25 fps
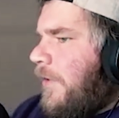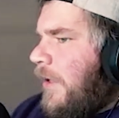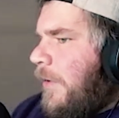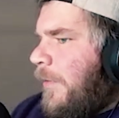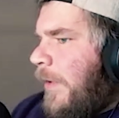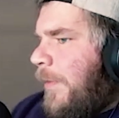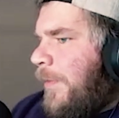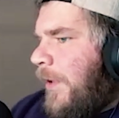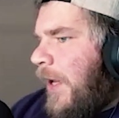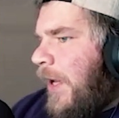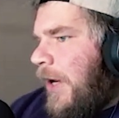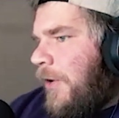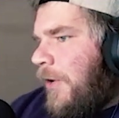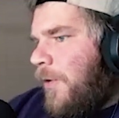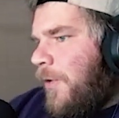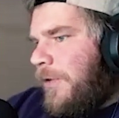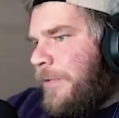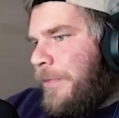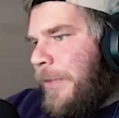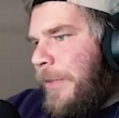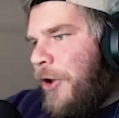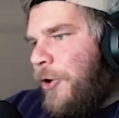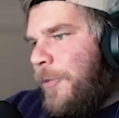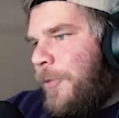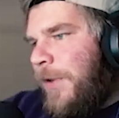And then we play
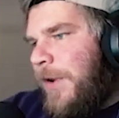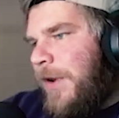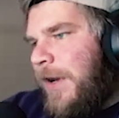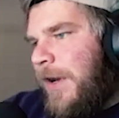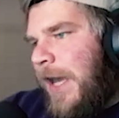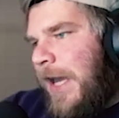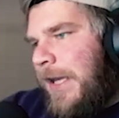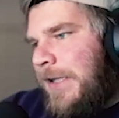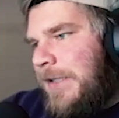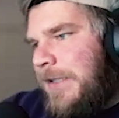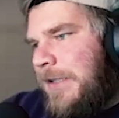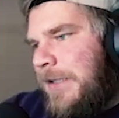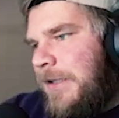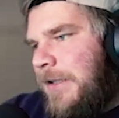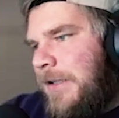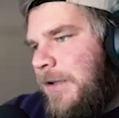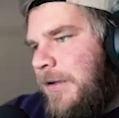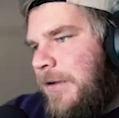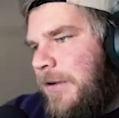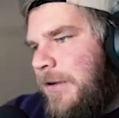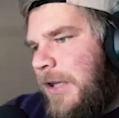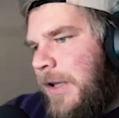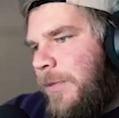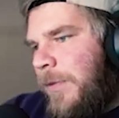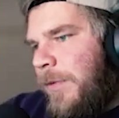North Melbourne,
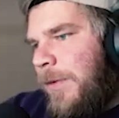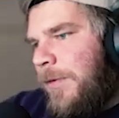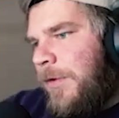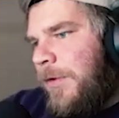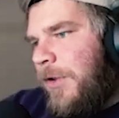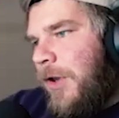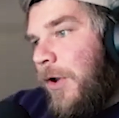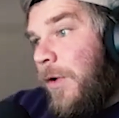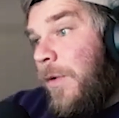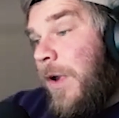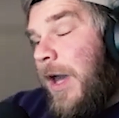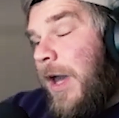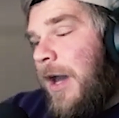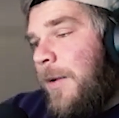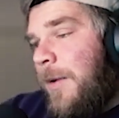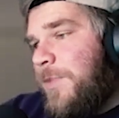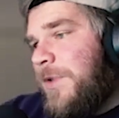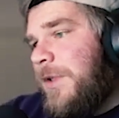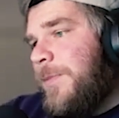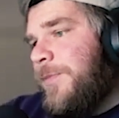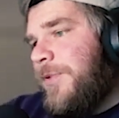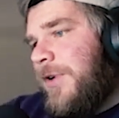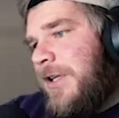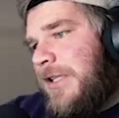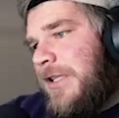Essendon. Then we go up
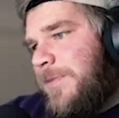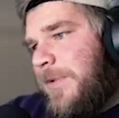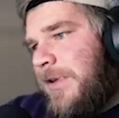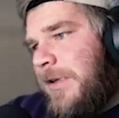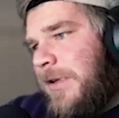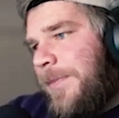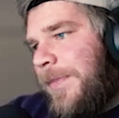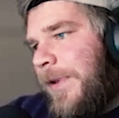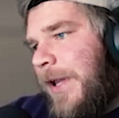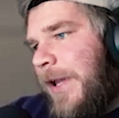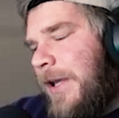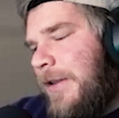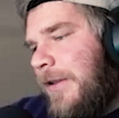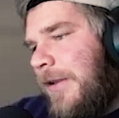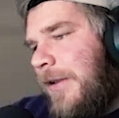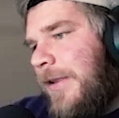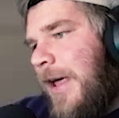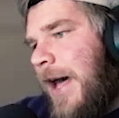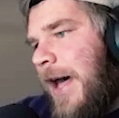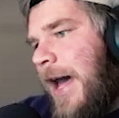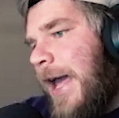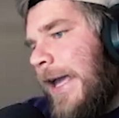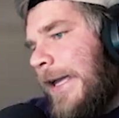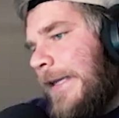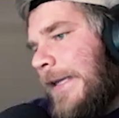to Brisbane to play the
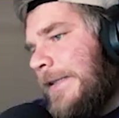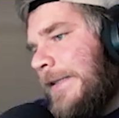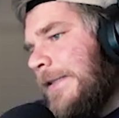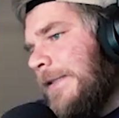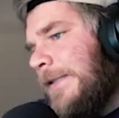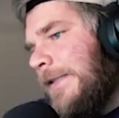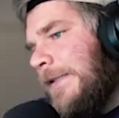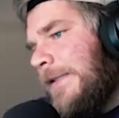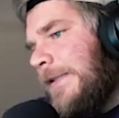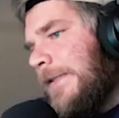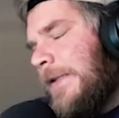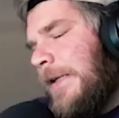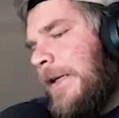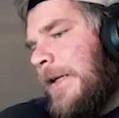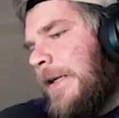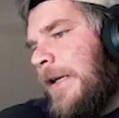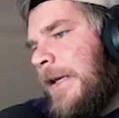Lions.